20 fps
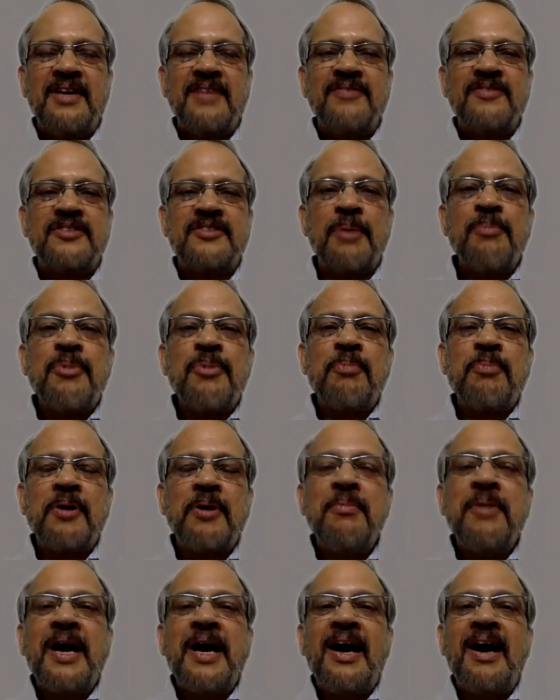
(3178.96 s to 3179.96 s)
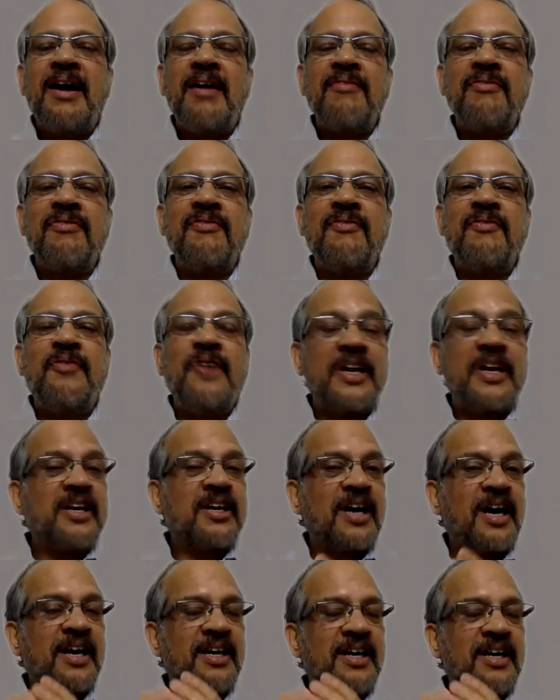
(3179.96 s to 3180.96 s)
Some people may have very
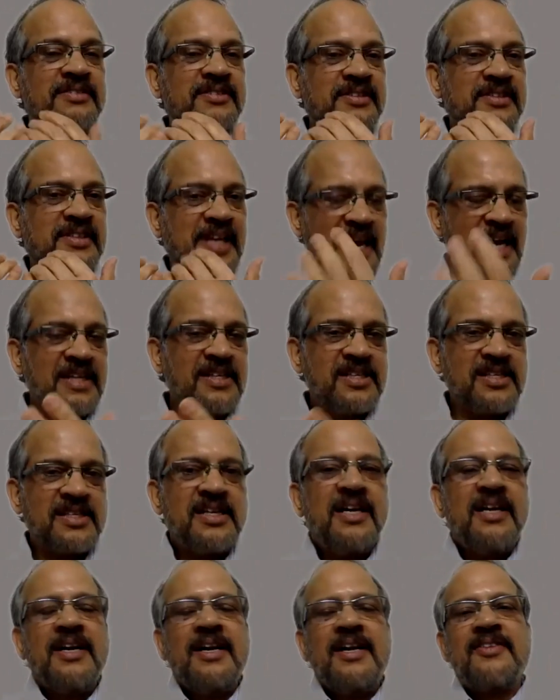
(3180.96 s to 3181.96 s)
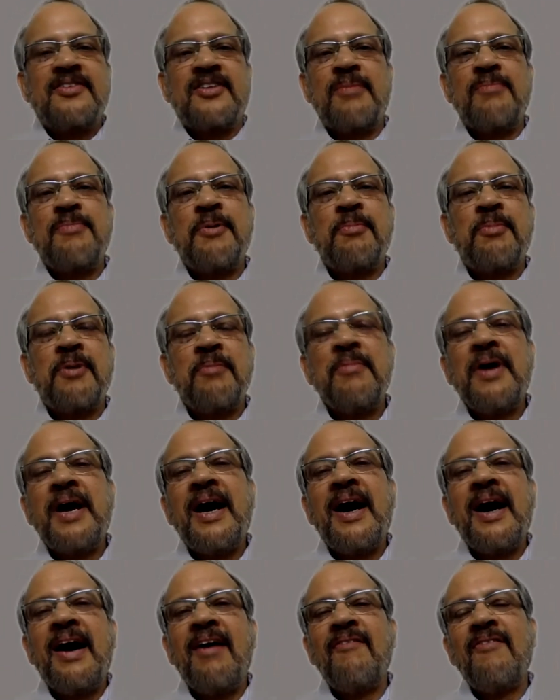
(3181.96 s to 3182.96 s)
high skills. Some people may
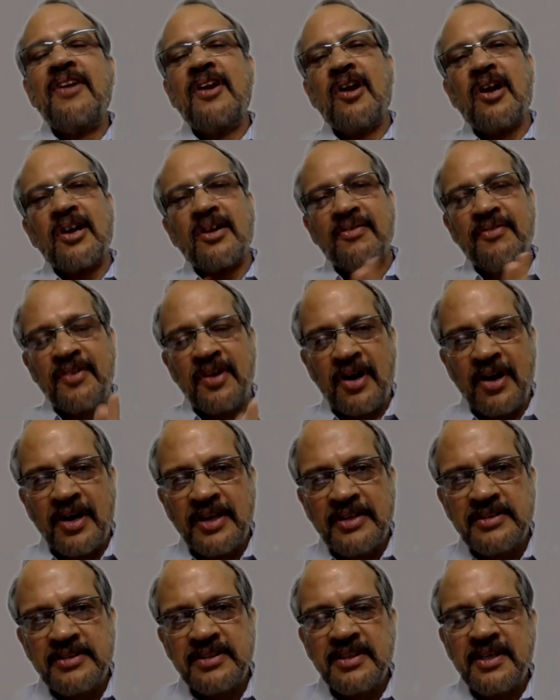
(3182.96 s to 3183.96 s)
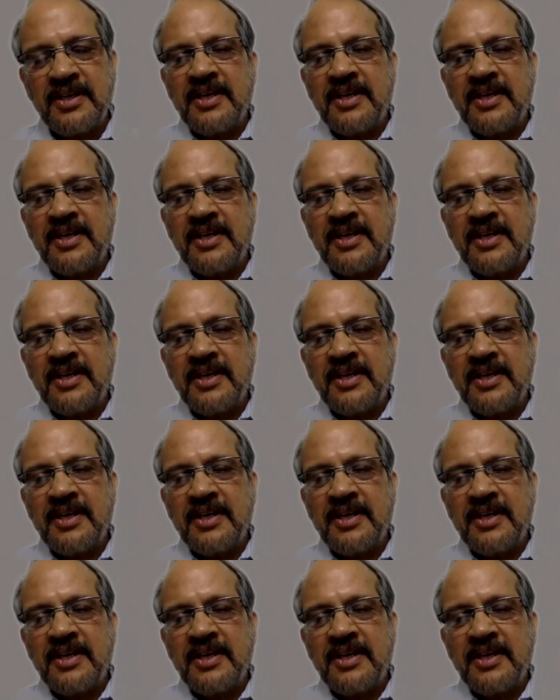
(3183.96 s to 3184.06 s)
have a lot of knowledge.